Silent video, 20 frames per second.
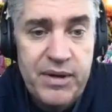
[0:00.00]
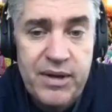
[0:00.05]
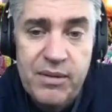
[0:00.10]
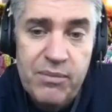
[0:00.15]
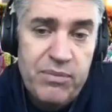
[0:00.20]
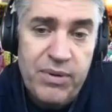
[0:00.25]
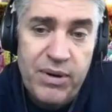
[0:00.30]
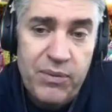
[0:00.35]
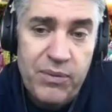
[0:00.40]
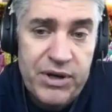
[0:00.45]

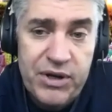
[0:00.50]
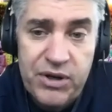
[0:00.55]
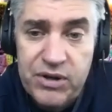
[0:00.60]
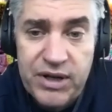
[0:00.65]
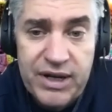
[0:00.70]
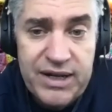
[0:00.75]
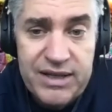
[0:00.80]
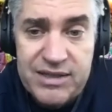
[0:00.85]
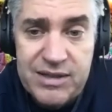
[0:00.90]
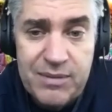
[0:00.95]
But when you look
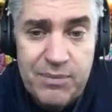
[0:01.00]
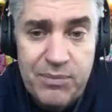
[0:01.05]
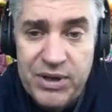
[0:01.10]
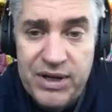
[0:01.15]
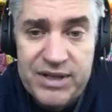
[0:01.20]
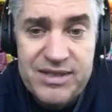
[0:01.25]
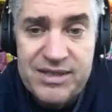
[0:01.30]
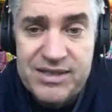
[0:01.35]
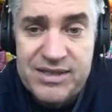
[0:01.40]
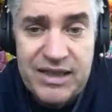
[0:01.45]
at some
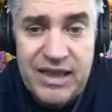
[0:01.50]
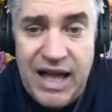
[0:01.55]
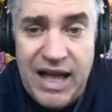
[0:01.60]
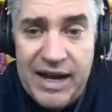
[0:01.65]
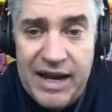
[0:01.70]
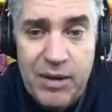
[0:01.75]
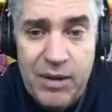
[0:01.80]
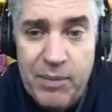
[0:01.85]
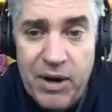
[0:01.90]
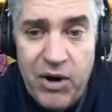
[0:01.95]
places in
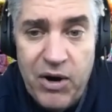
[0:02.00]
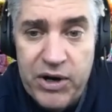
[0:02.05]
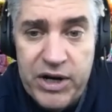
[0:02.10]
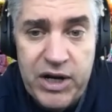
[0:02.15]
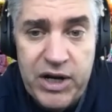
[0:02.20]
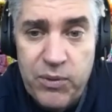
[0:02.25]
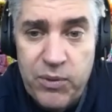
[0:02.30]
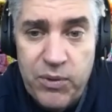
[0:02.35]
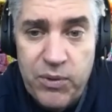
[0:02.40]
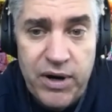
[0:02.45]
Latin America
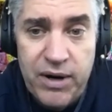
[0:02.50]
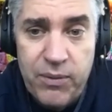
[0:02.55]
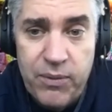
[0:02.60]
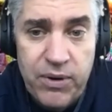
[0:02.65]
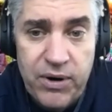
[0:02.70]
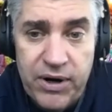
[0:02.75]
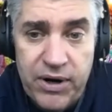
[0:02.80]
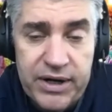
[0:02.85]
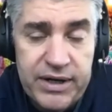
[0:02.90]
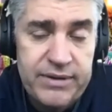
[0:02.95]
where I
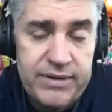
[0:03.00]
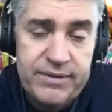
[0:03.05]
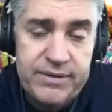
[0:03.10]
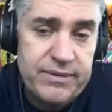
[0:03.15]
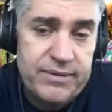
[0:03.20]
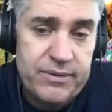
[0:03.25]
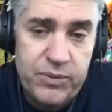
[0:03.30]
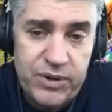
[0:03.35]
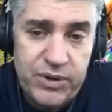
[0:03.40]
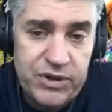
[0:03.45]
work,
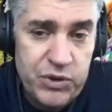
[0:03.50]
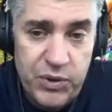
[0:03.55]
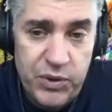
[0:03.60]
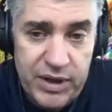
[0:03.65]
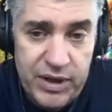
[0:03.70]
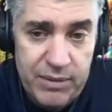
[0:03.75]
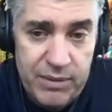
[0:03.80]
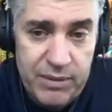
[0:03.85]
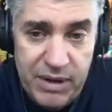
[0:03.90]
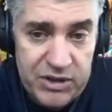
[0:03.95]
we're doing
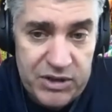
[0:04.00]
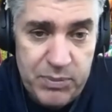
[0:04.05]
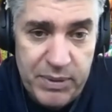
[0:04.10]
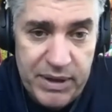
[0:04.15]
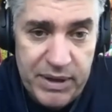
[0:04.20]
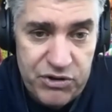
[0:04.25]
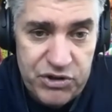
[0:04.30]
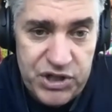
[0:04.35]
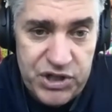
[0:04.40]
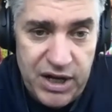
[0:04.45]
a much
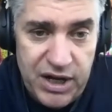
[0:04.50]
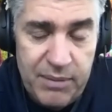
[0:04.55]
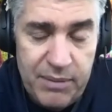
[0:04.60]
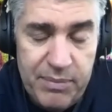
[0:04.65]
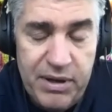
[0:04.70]
better job.